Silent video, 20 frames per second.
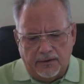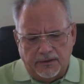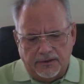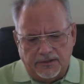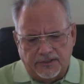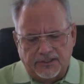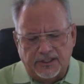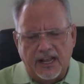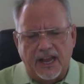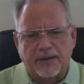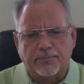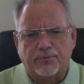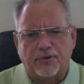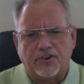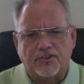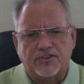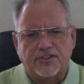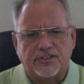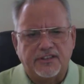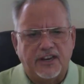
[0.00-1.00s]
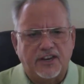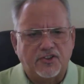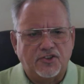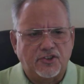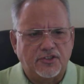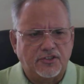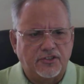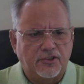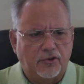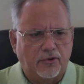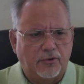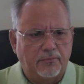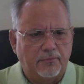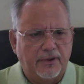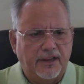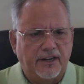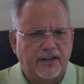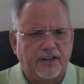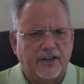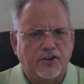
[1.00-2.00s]
slide presentations that are
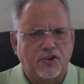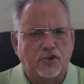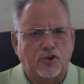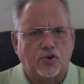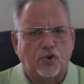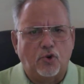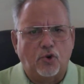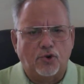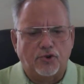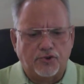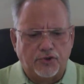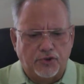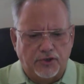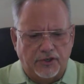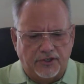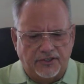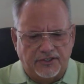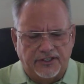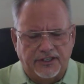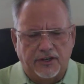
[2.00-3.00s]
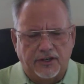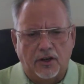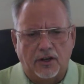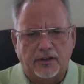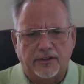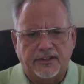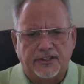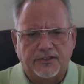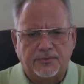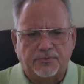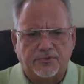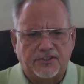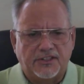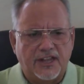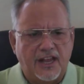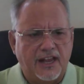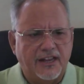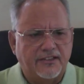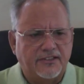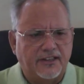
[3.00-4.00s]
embedded in your course, you can see all of these
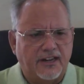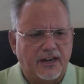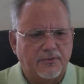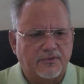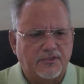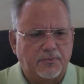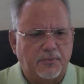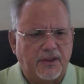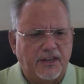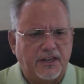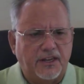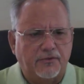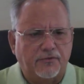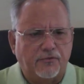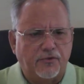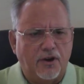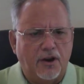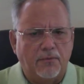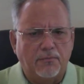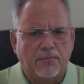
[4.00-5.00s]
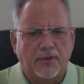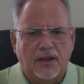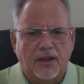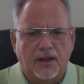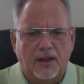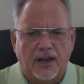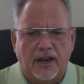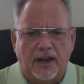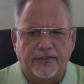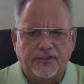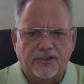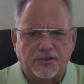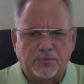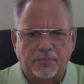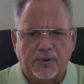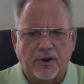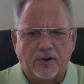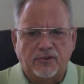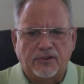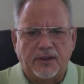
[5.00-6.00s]
slides that I'm speaking from. I've just
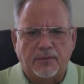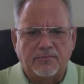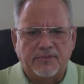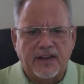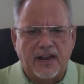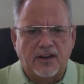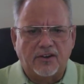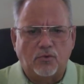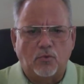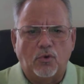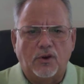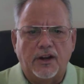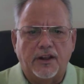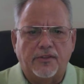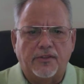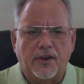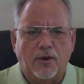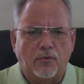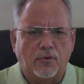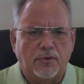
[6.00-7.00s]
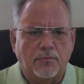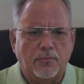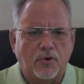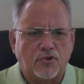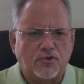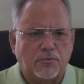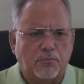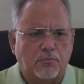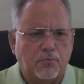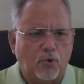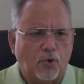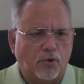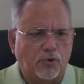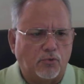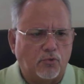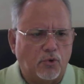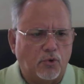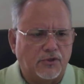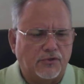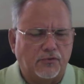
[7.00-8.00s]
pared them down to what I thought were the most
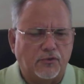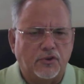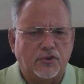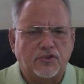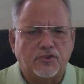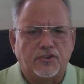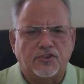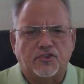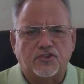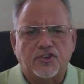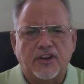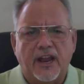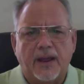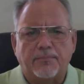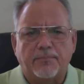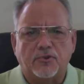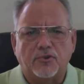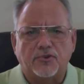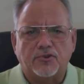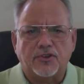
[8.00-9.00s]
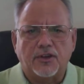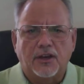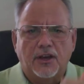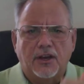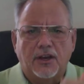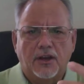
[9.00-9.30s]
important ones for each of these chapters.